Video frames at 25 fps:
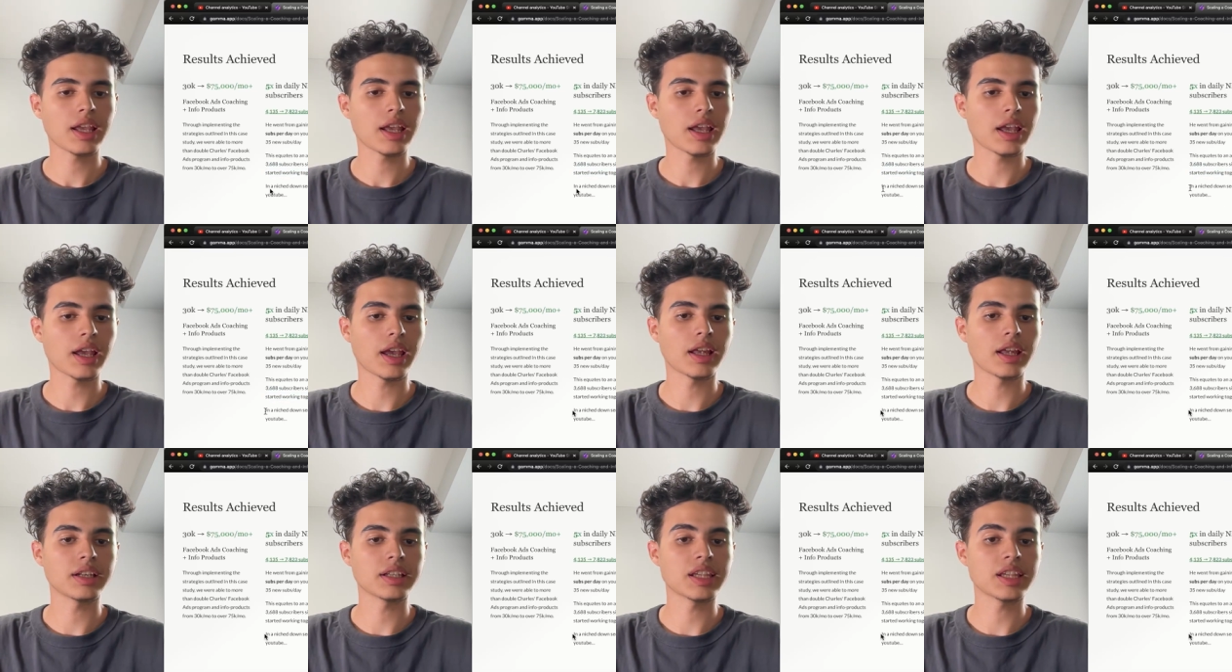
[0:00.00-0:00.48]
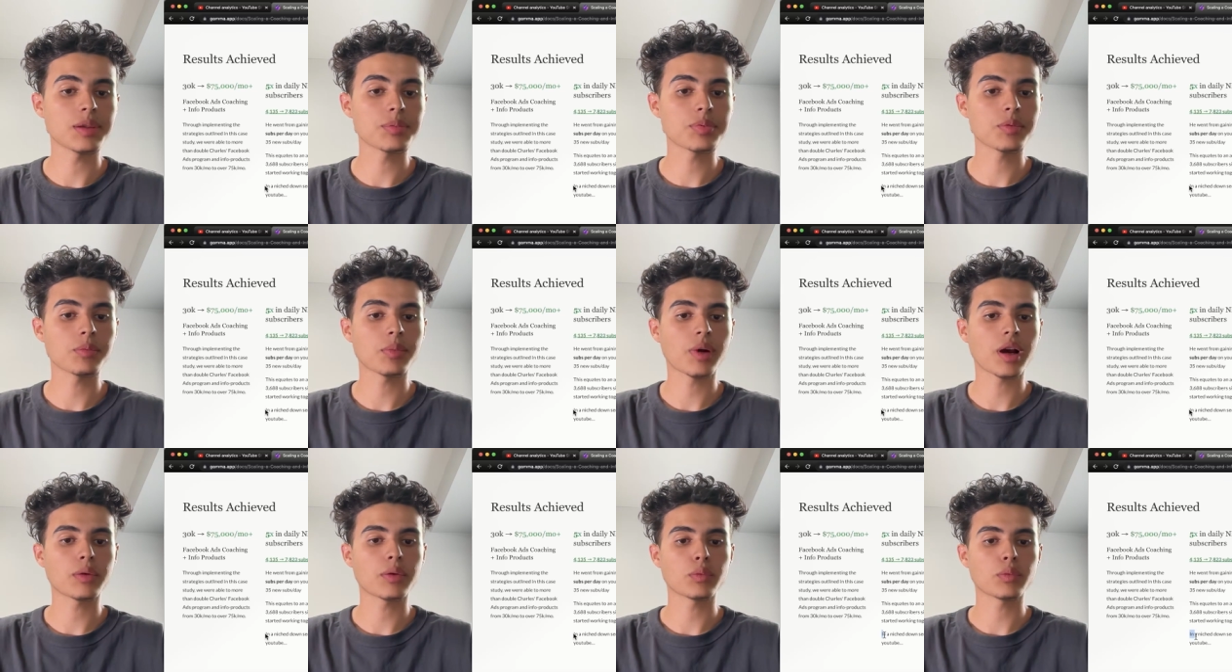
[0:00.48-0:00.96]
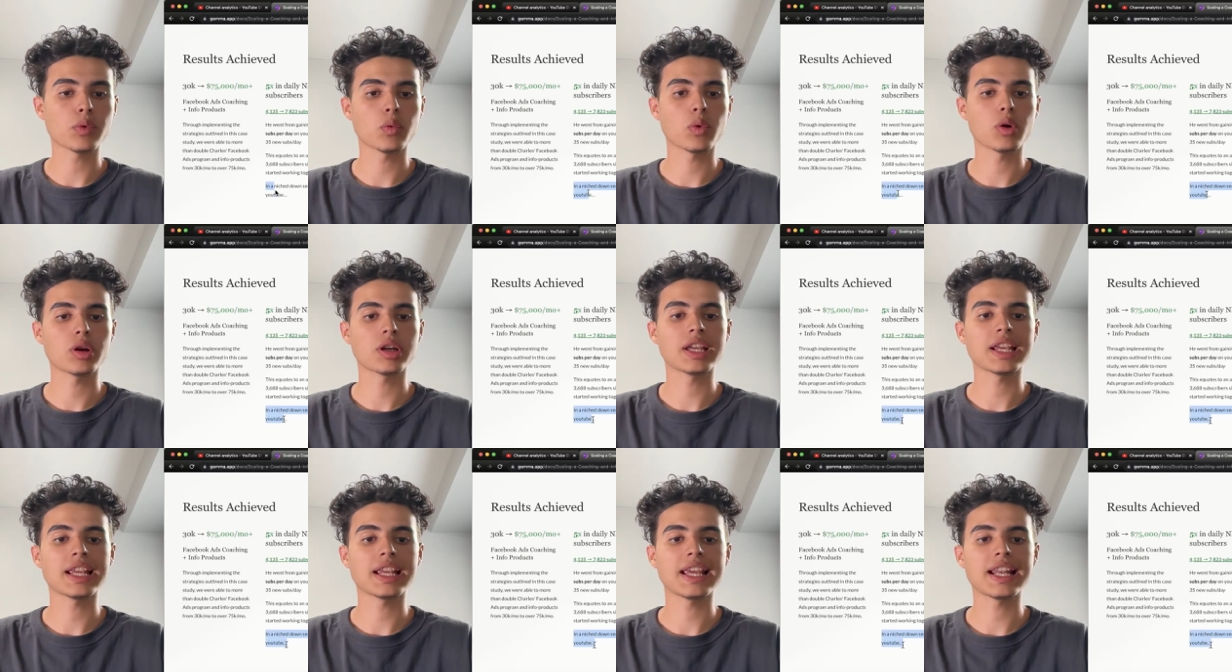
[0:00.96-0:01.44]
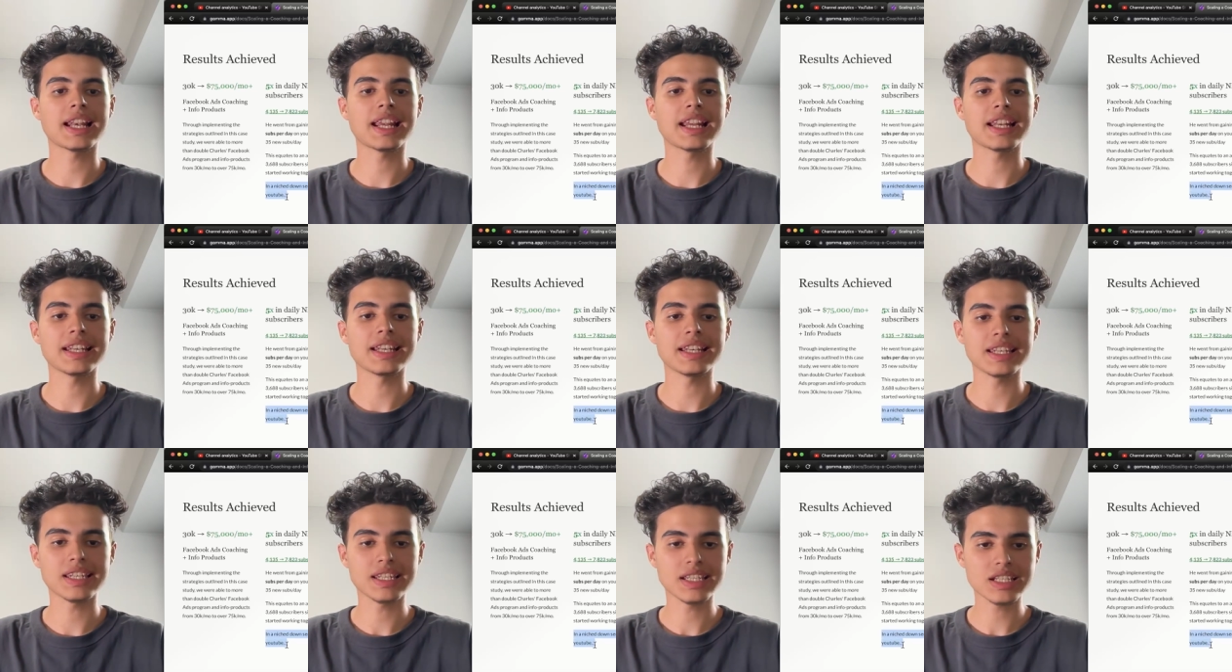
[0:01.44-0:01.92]
And keep in mind, we're working in a
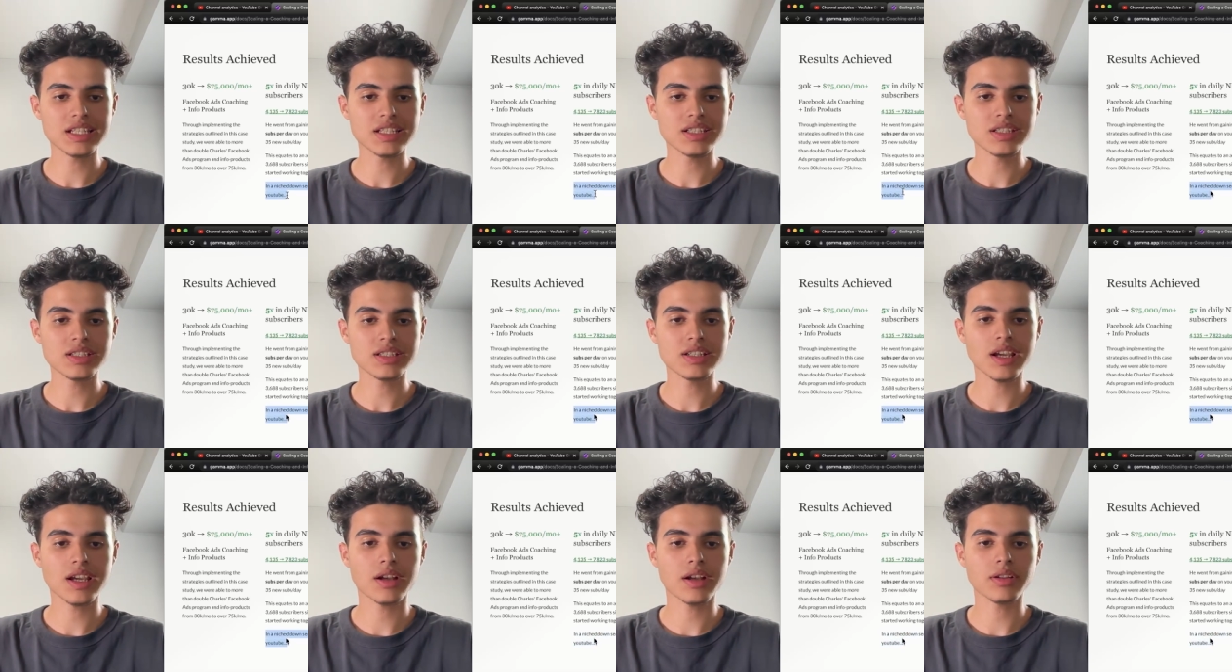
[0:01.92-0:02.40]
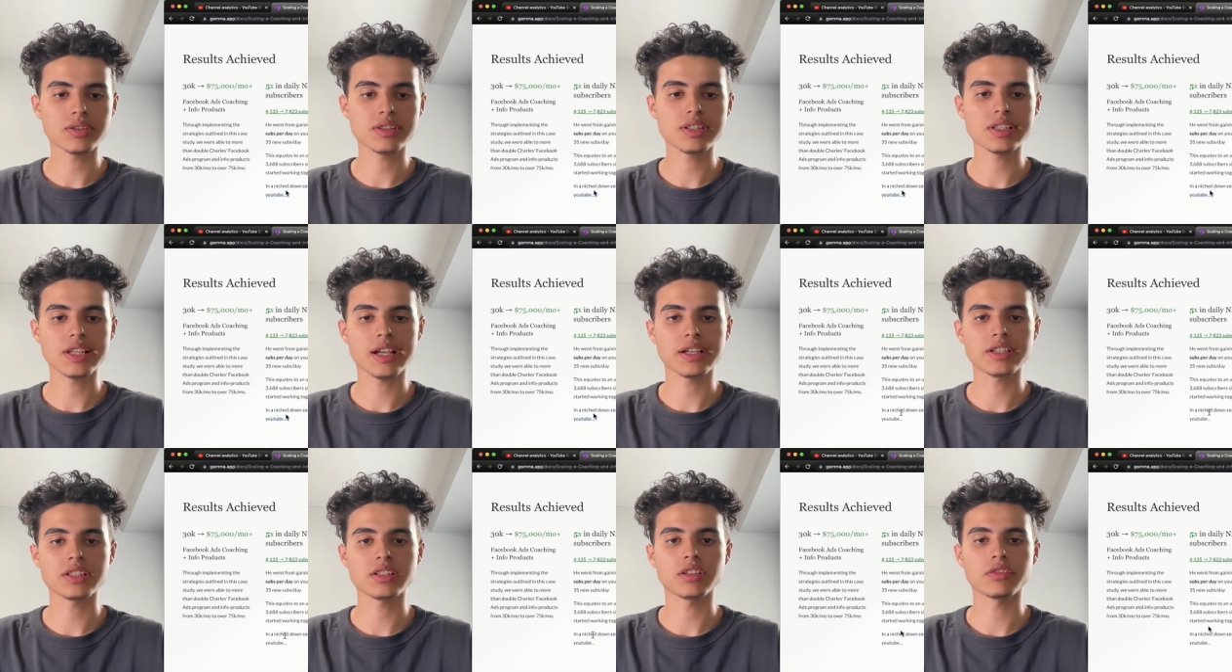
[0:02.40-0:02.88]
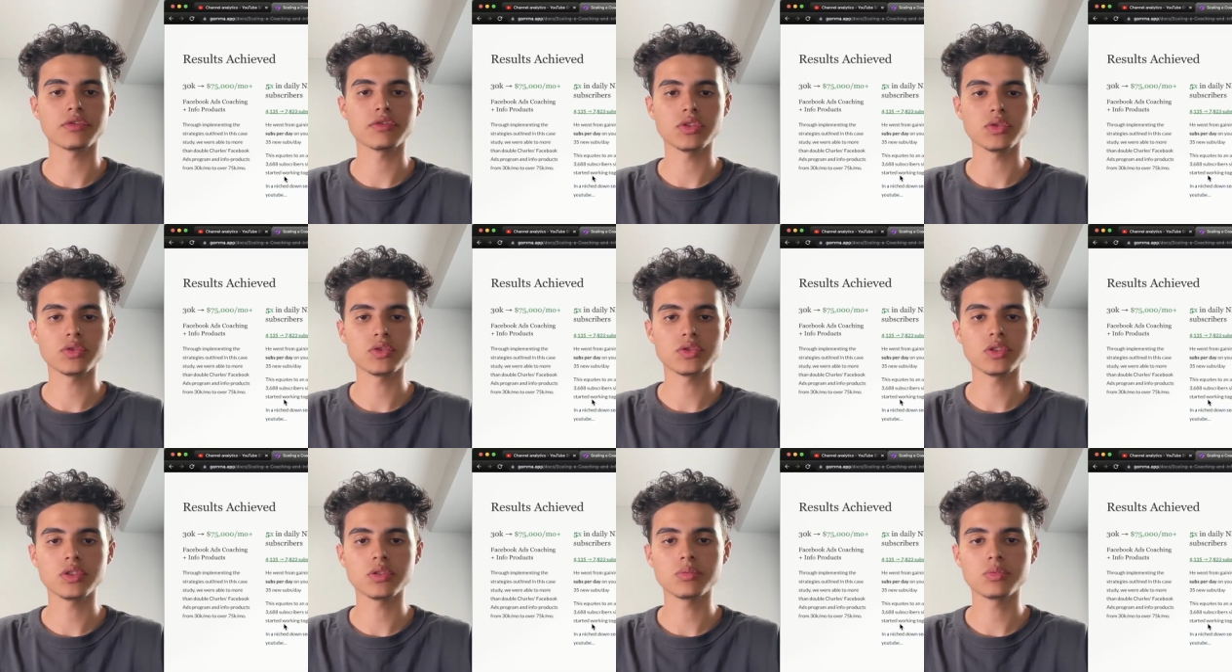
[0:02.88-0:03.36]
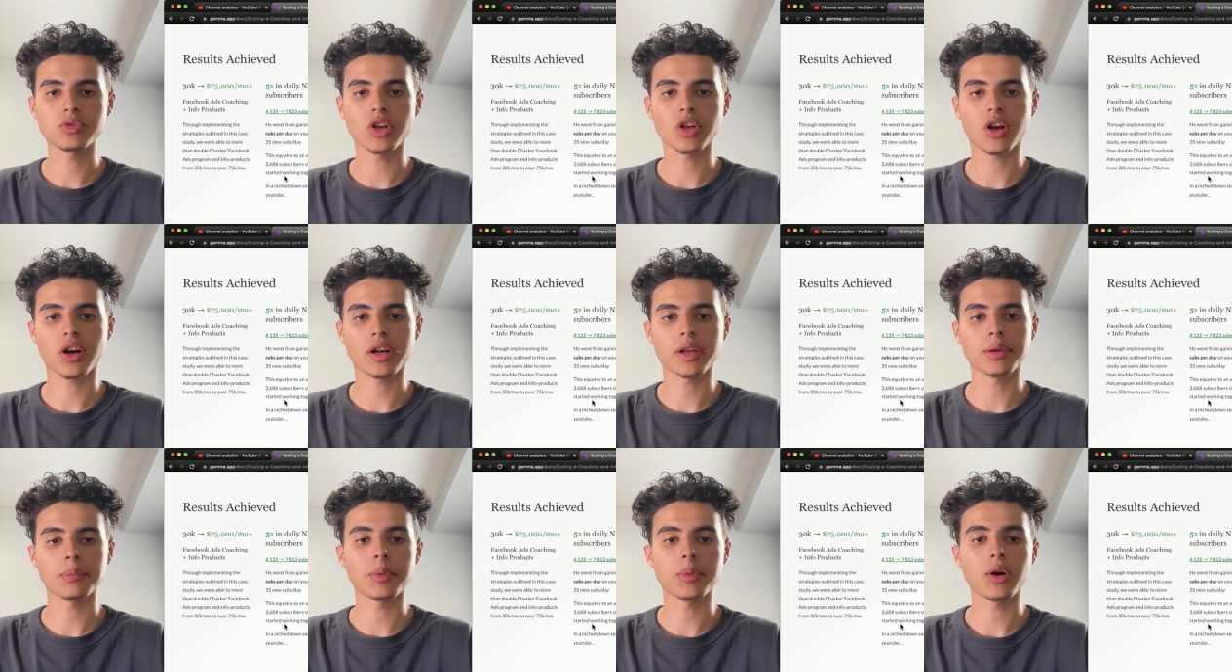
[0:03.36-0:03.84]
niche down section of YouTube
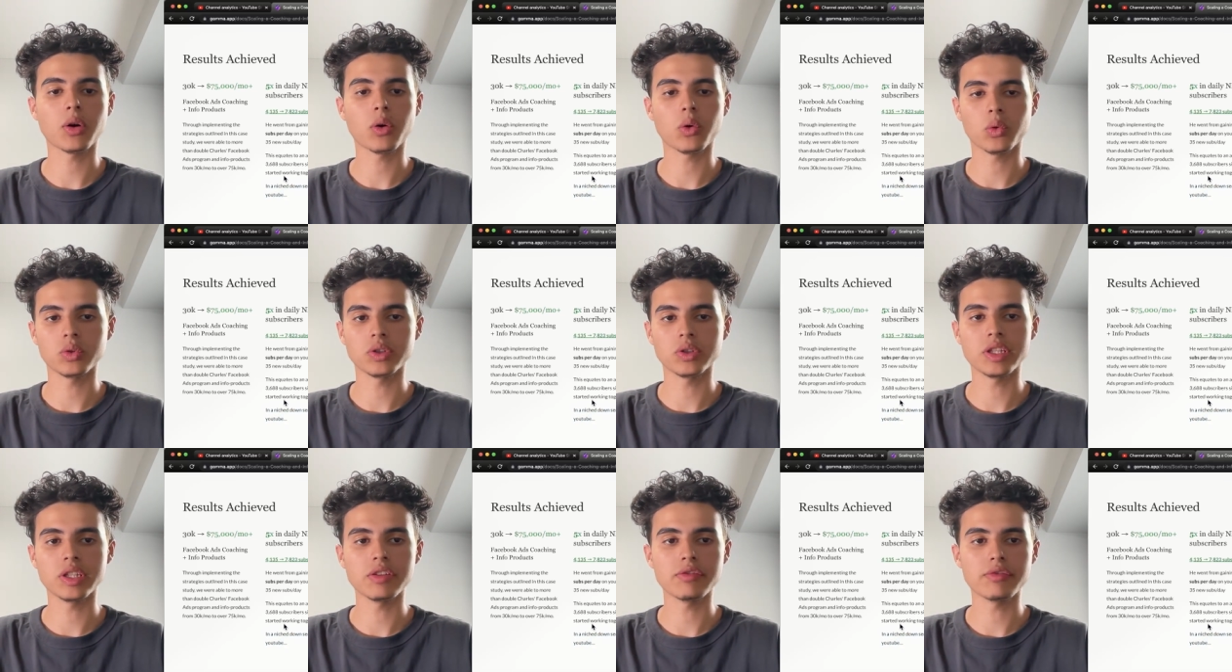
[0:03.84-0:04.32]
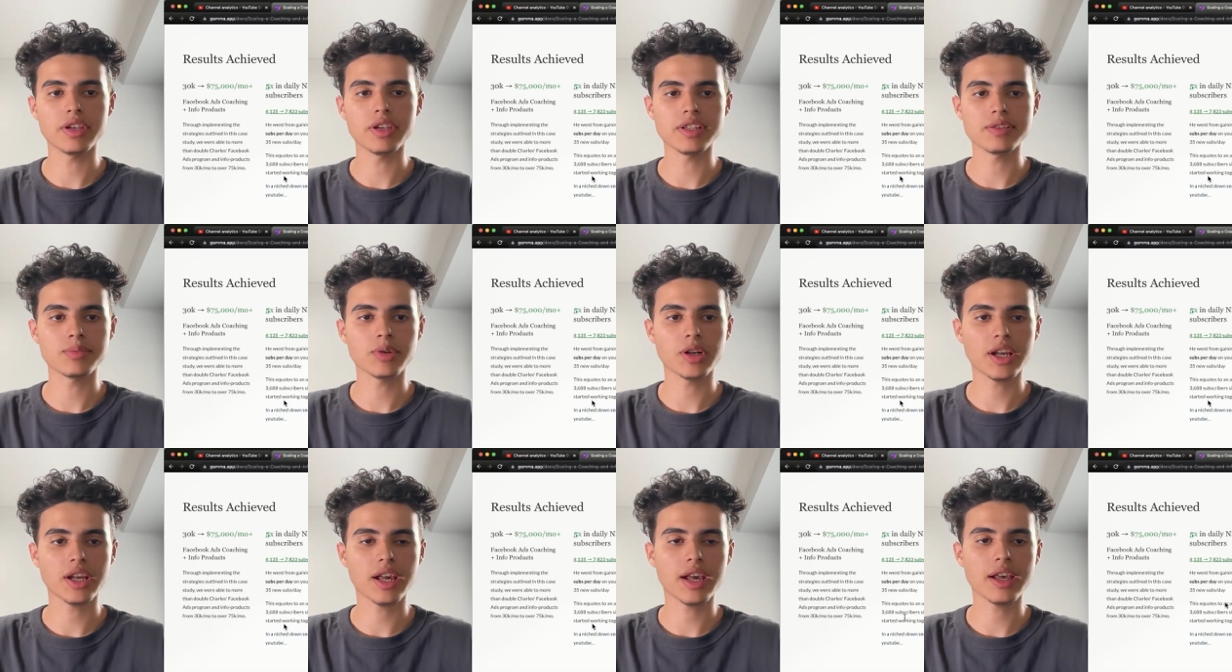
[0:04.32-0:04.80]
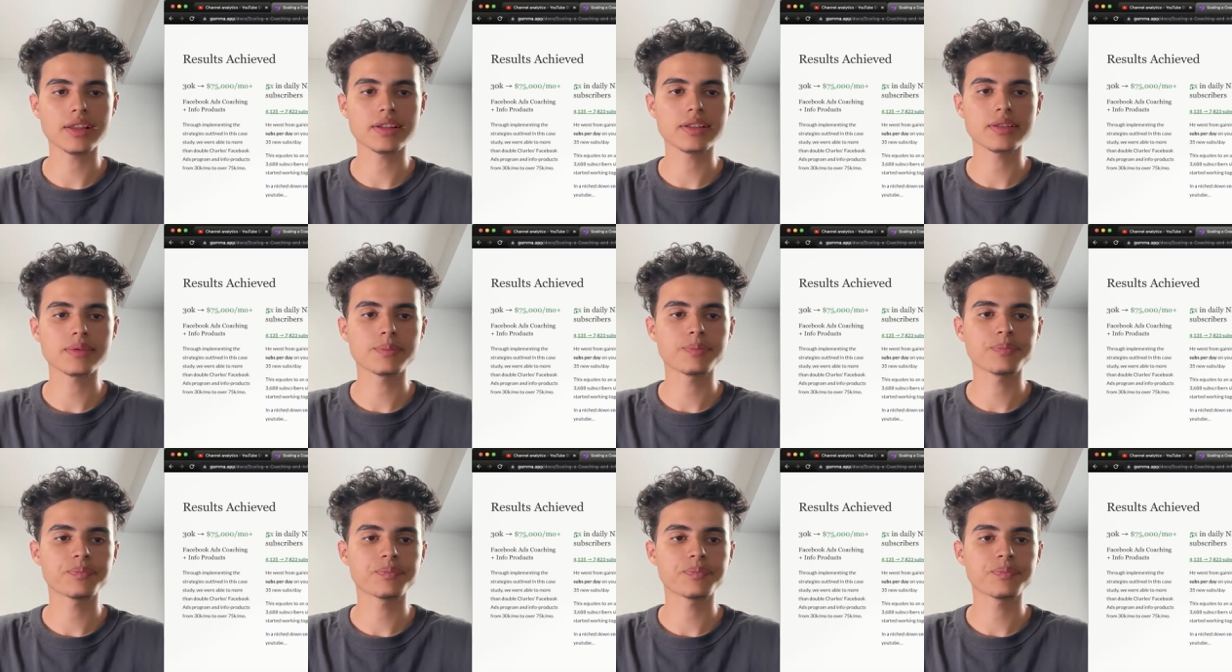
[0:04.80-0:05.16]
talking about only Facebook ads.